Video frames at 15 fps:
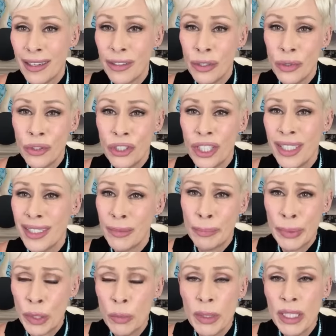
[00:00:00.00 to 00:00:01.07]
a hoochie
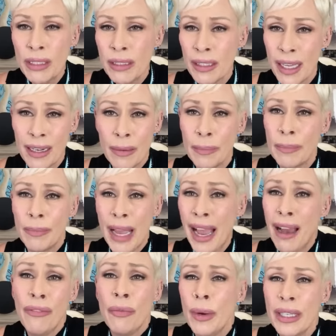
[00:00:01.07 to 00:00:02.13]
and boobies and I'm
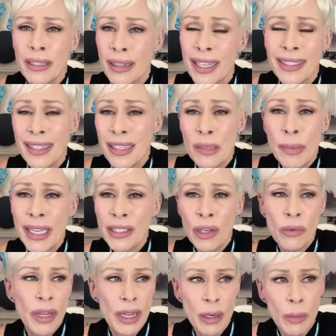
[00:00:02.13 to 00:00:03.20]
halfway, like, these men
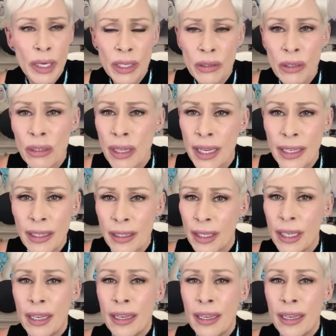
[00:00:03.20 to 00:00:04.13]
don't care what you look like.